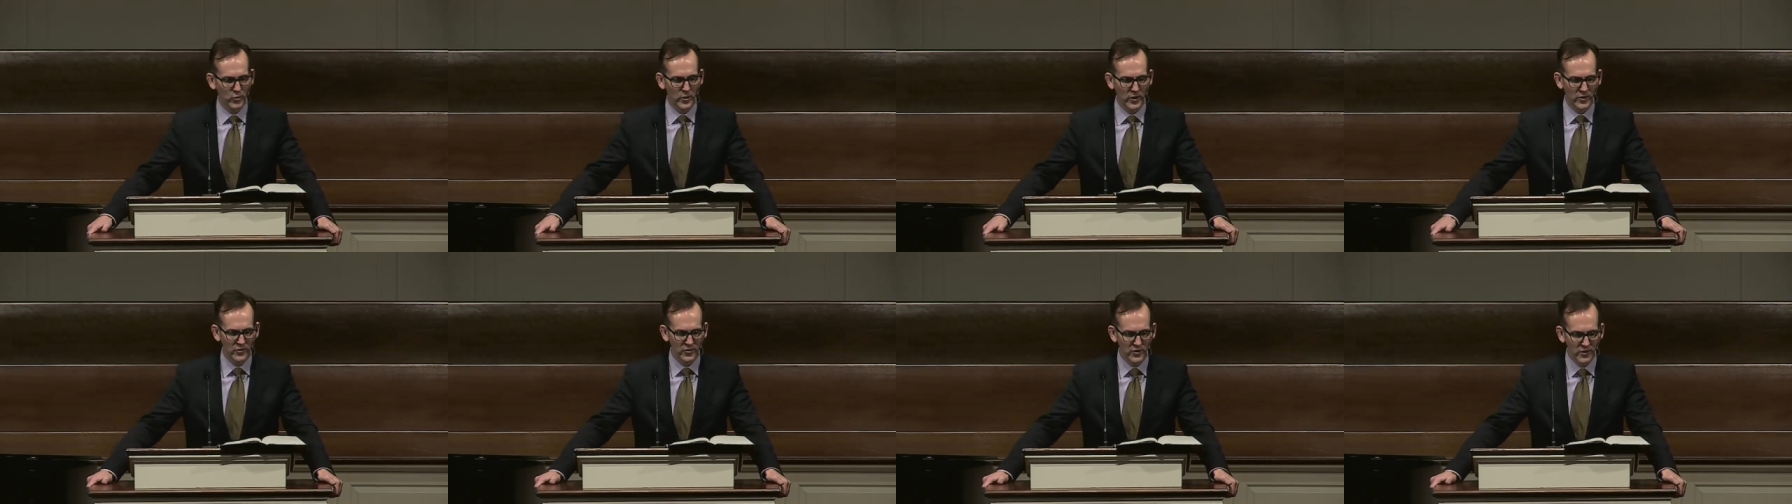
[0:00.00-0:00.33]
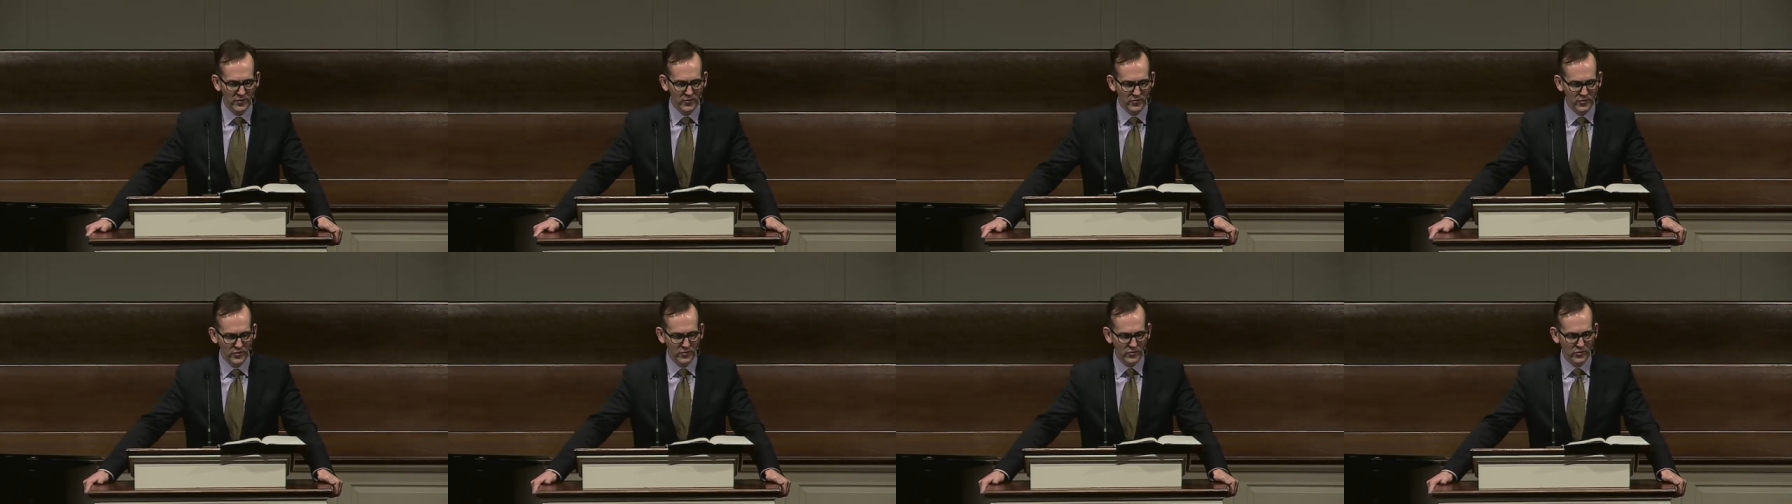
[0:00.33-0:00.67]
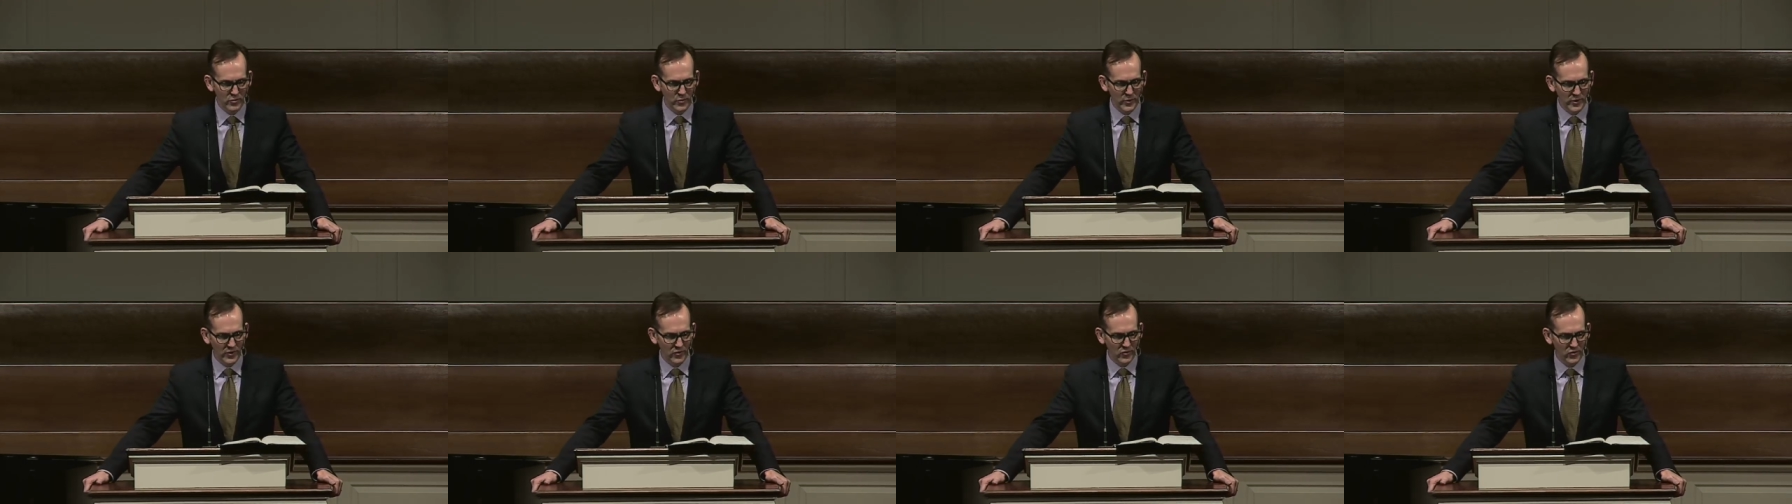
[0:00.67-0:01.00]
20 through
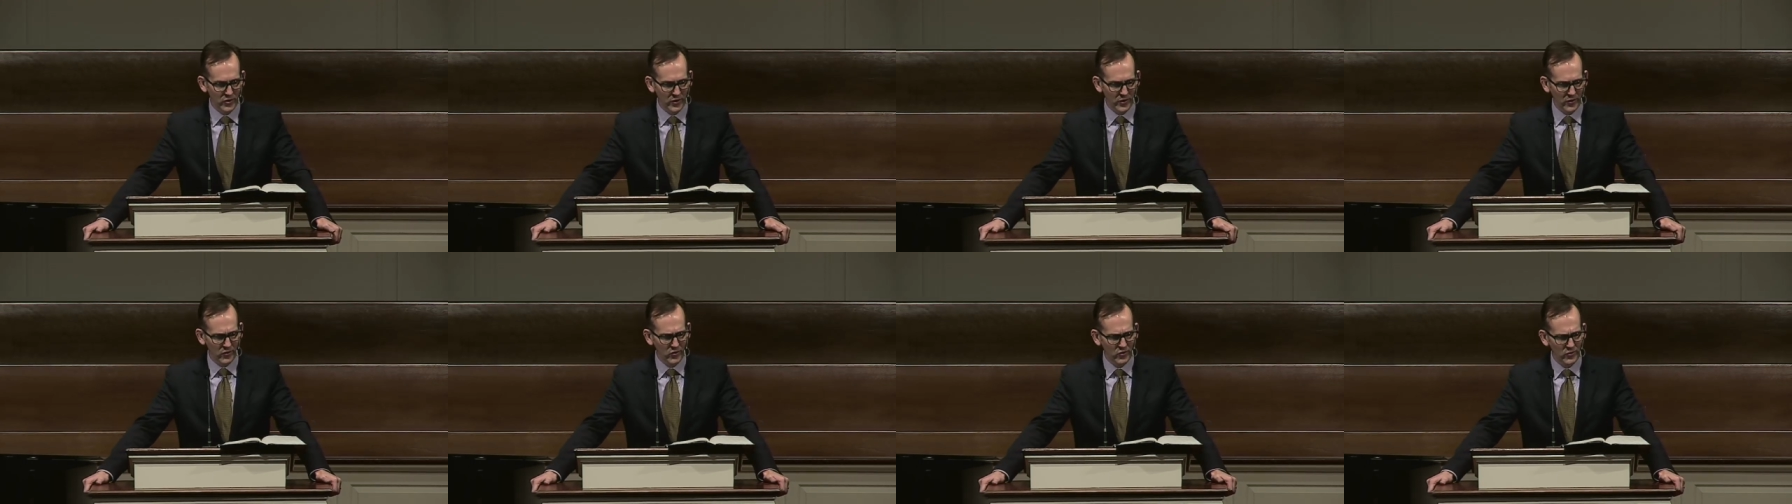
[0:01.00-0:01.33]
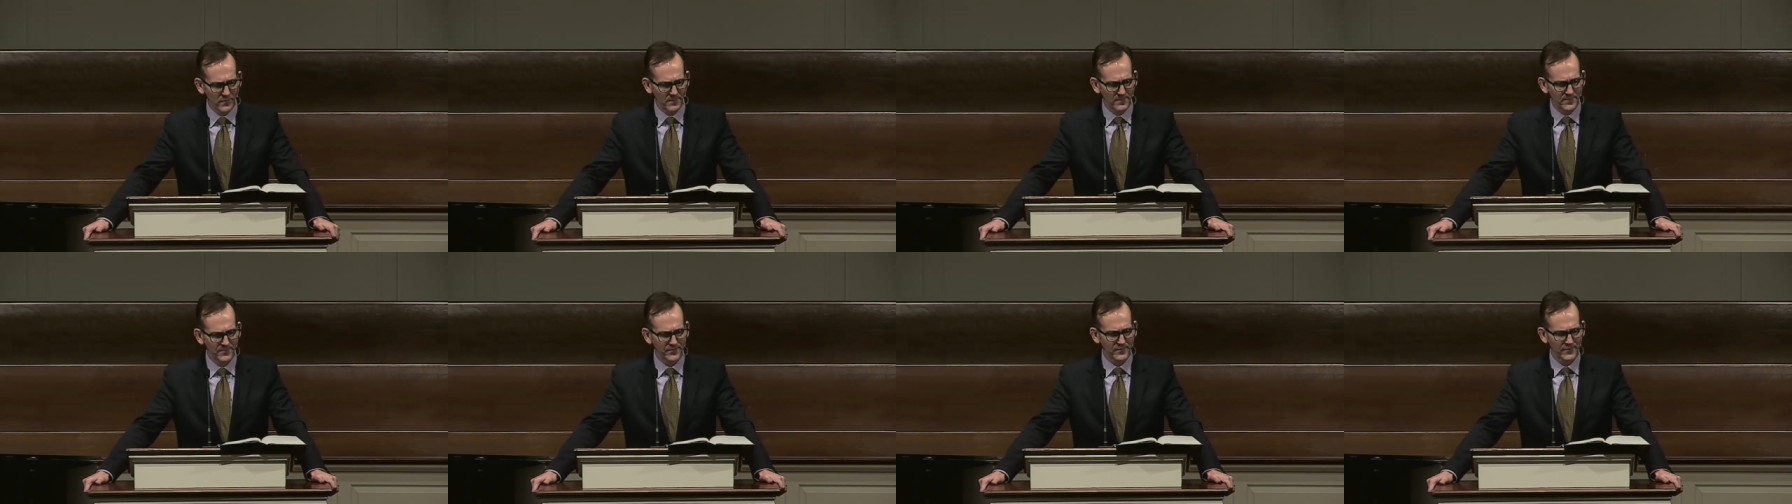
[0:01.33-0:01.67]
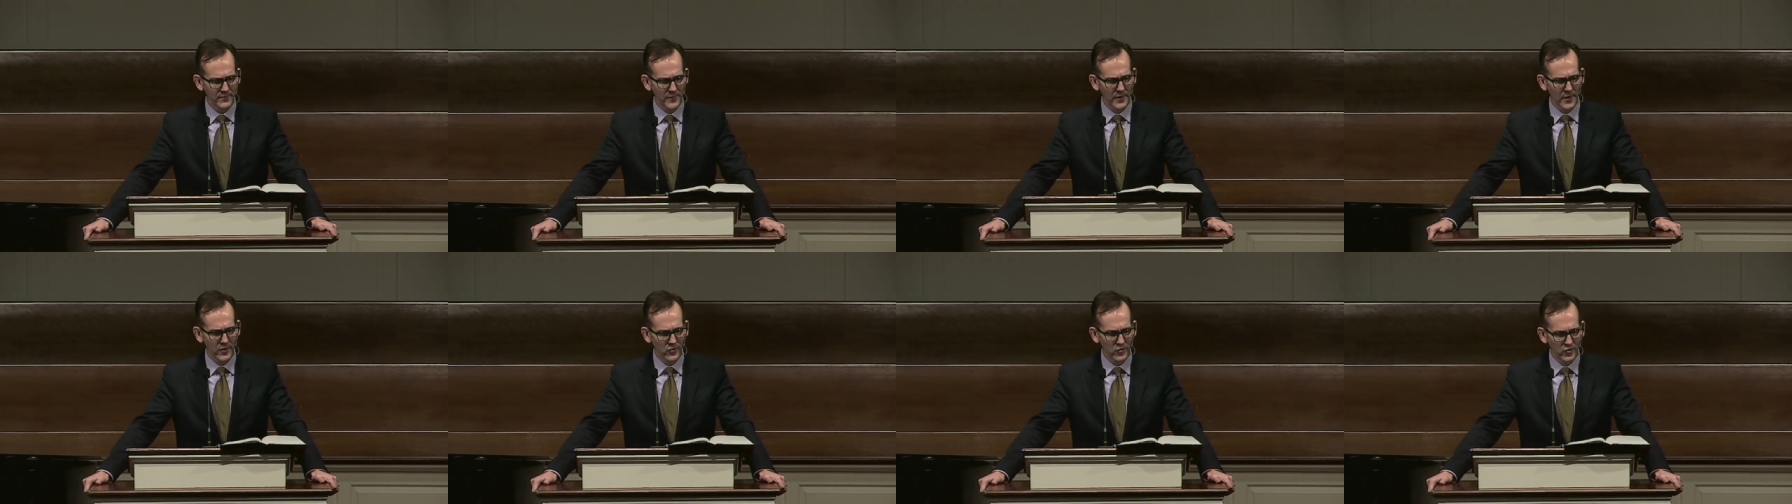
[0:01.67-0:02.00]
to 26.
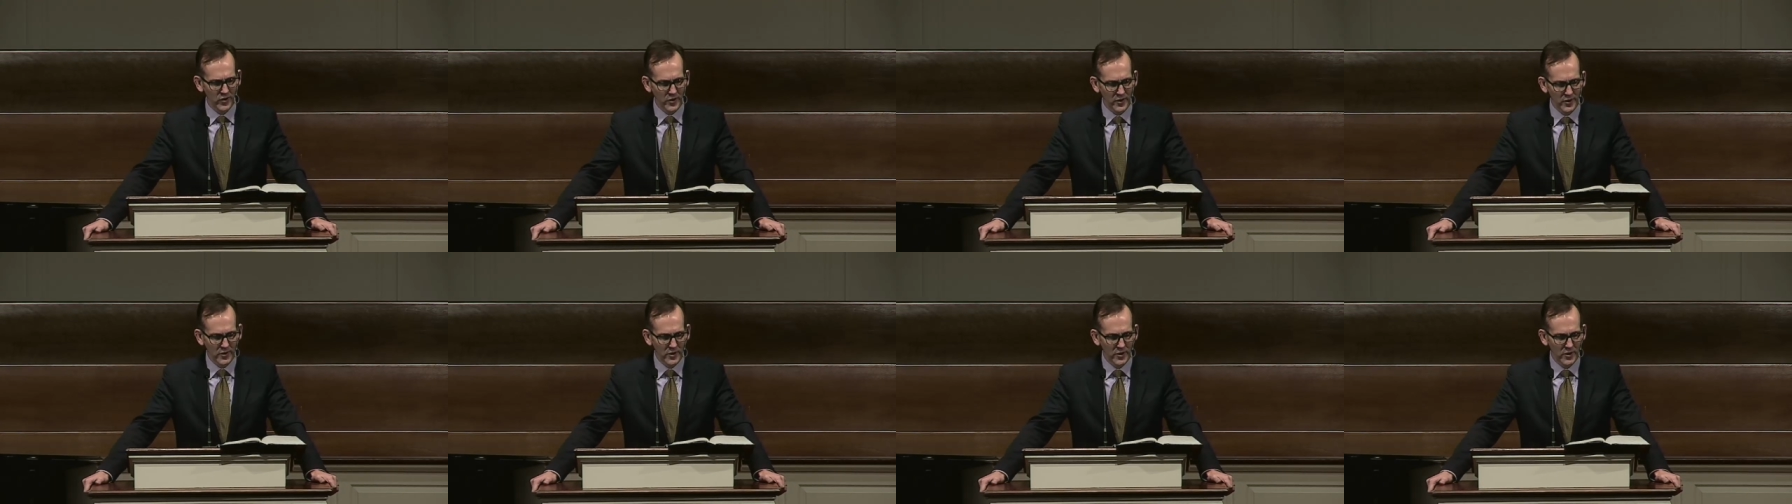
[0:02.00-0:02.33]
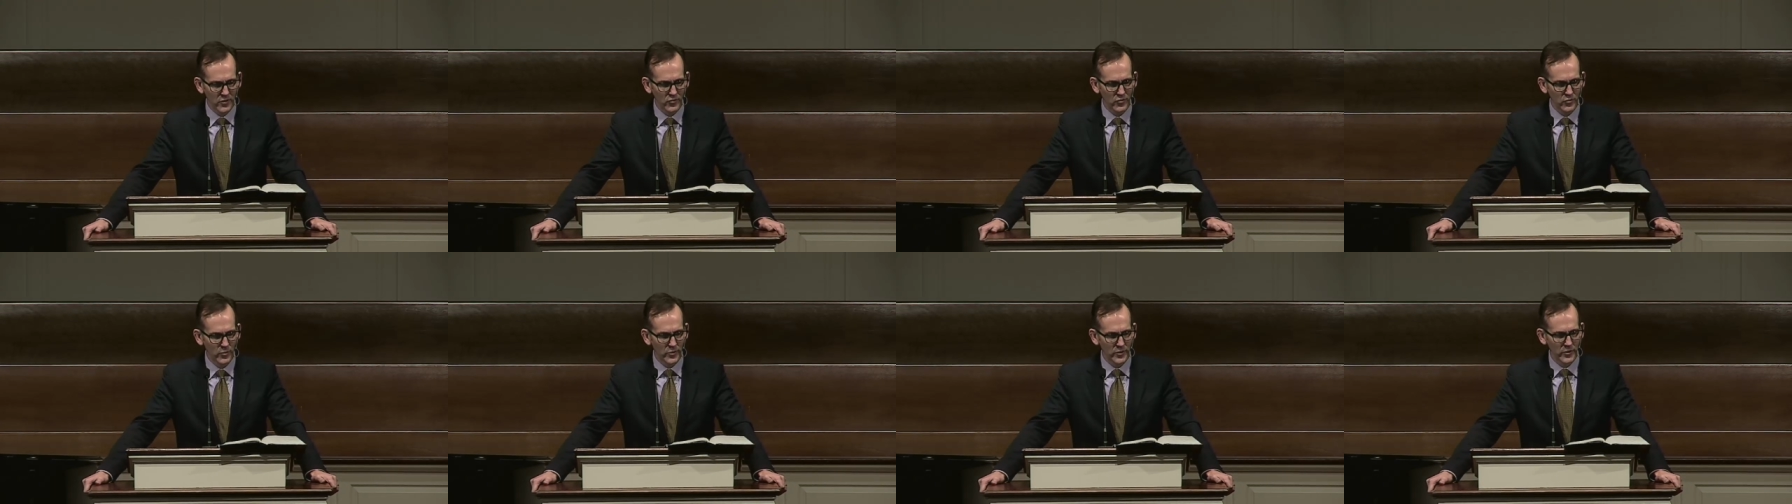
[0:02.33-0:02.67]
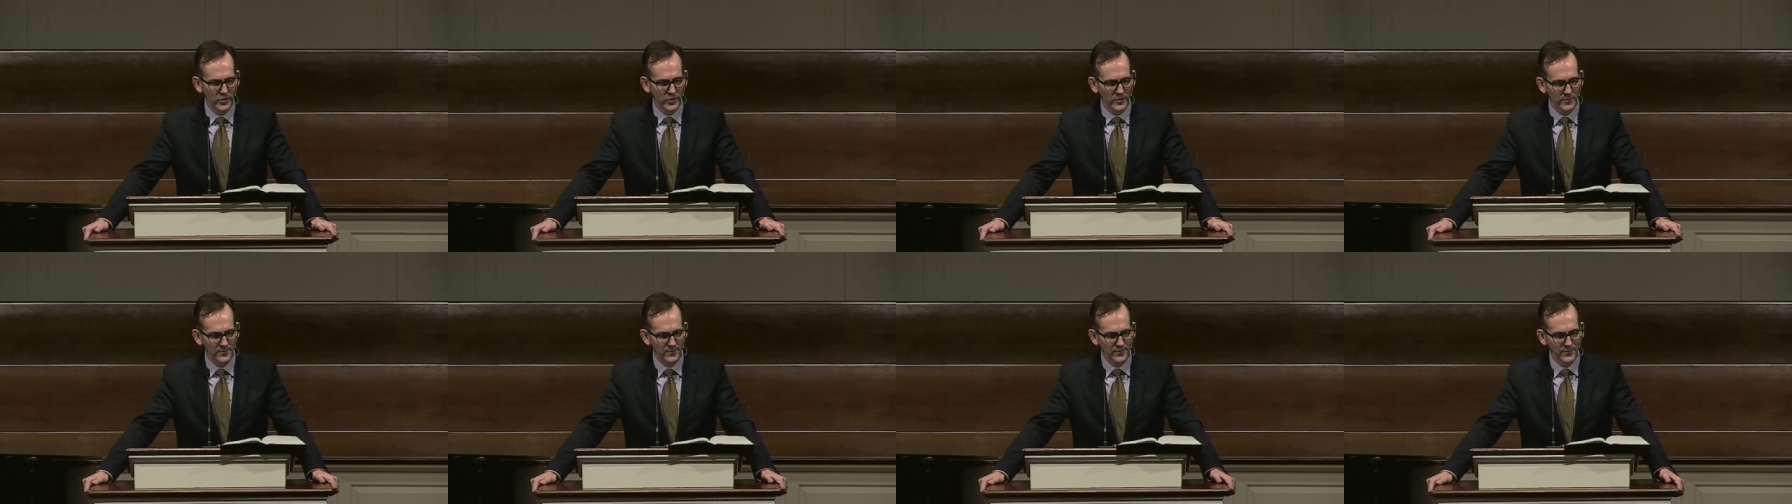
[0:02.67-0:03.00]
Let's hear God's
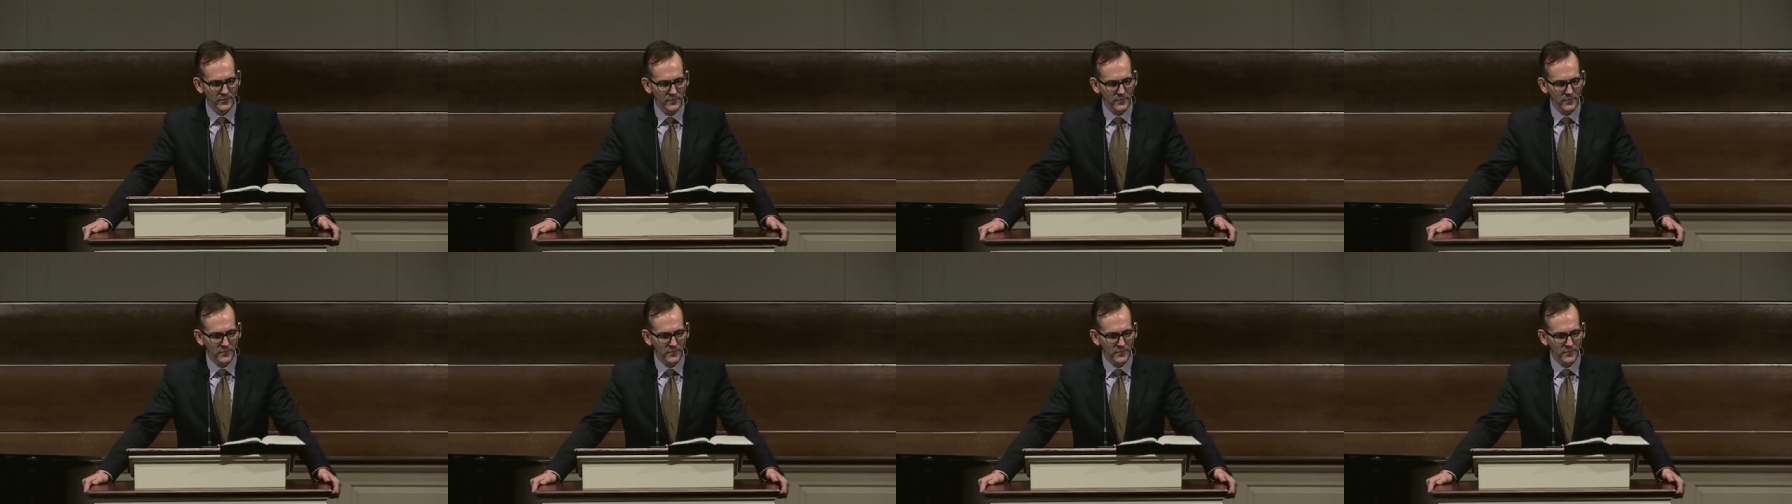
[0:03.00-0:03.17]
word.